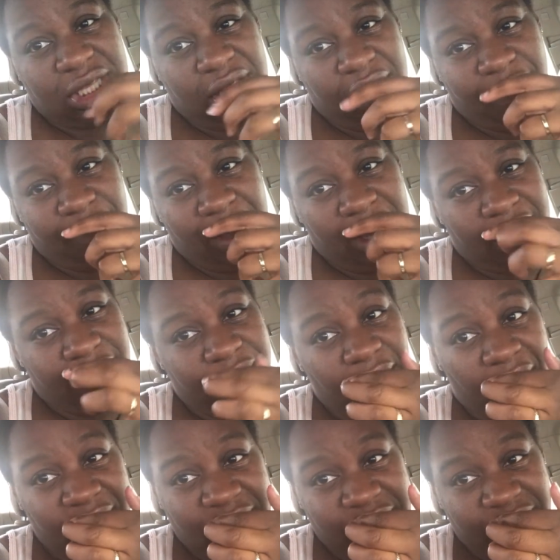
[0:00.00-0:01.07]
Left out of
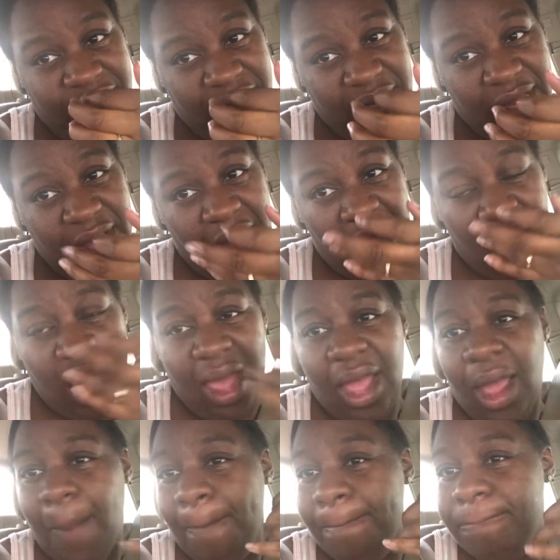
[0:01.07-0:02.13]
Dollar Tree.
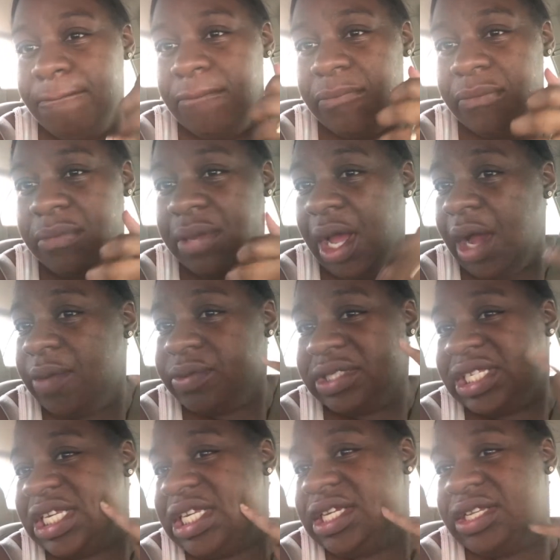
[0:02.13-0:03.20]
I was
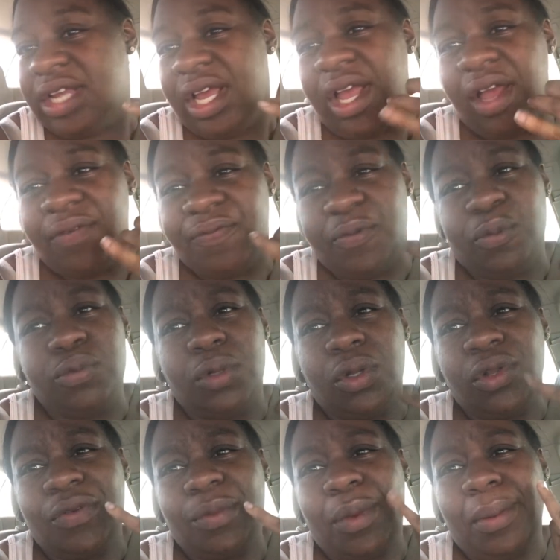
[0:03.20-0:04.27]
eating. I got food
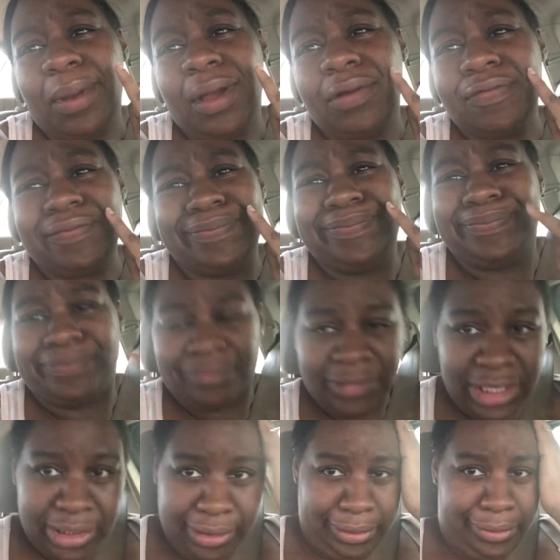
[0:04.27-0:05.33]
all over my mouth. Mm,
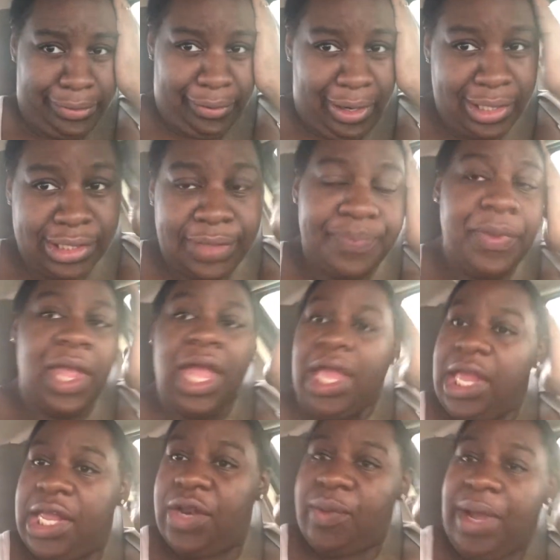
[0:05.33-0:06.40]
looking crazy.
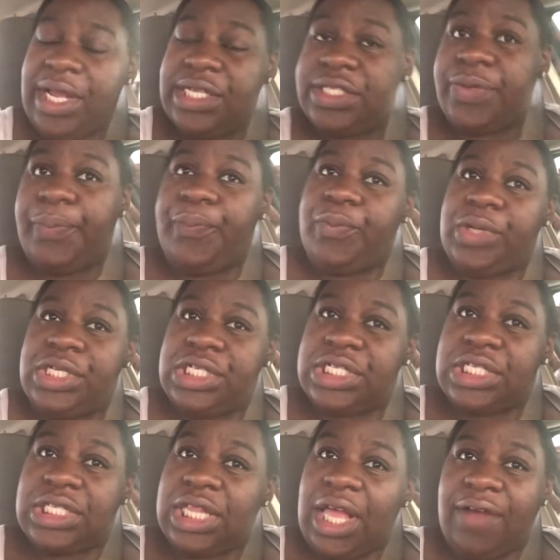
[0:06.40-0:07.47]
Anyways, we
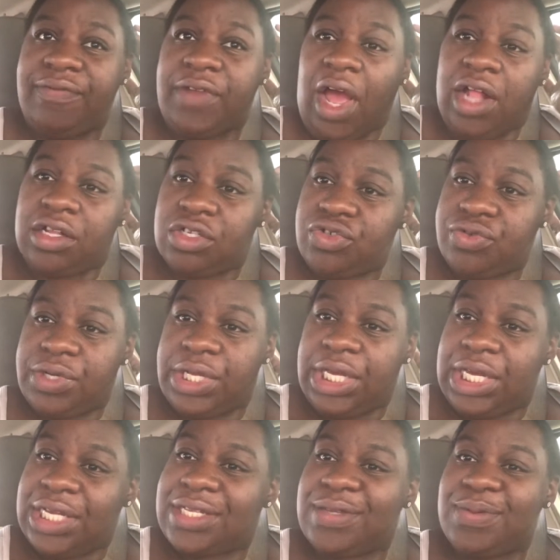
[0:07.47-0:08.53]
just left Dollar Tree
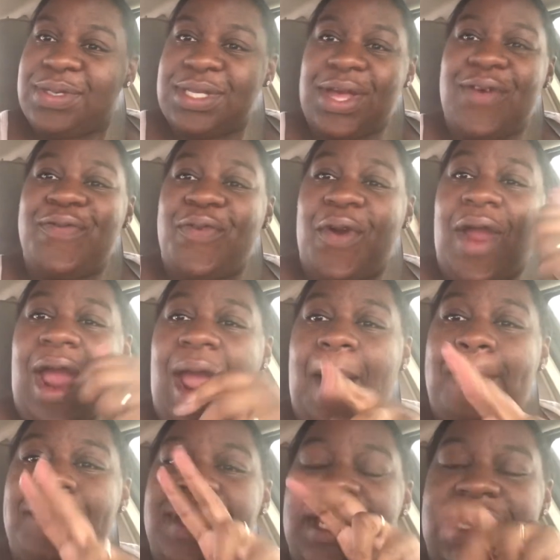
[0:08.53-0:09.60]
getting some stuff for our
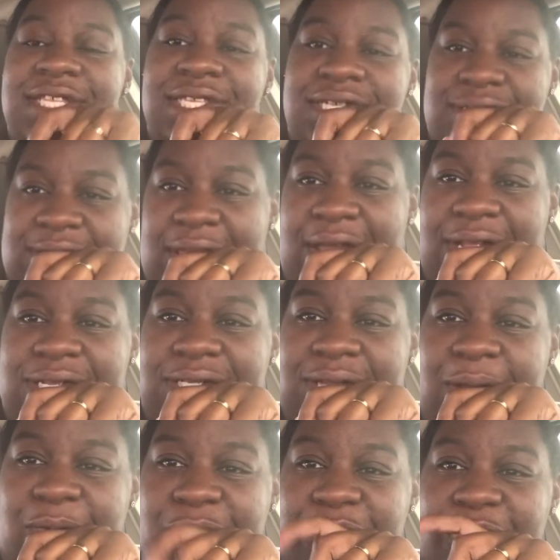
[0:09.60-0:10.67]
pizza challenge
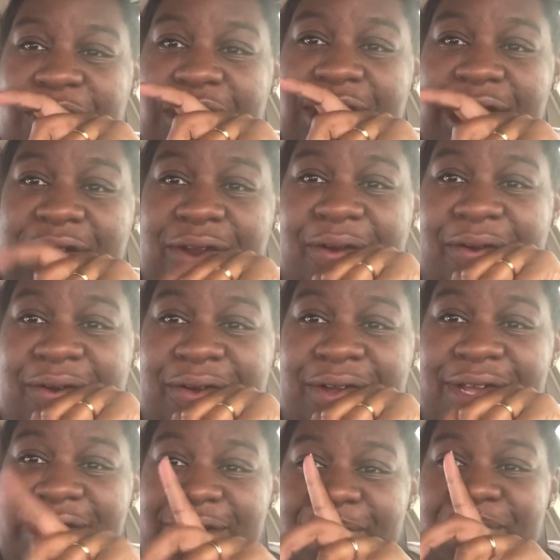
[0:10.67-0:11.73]
that we're doing later
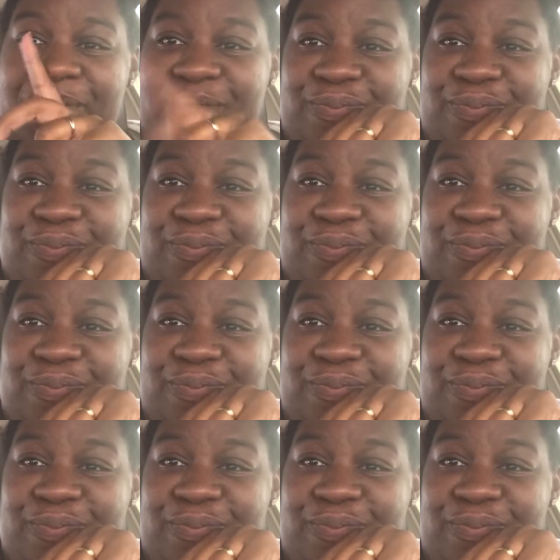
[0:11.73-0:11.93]
on.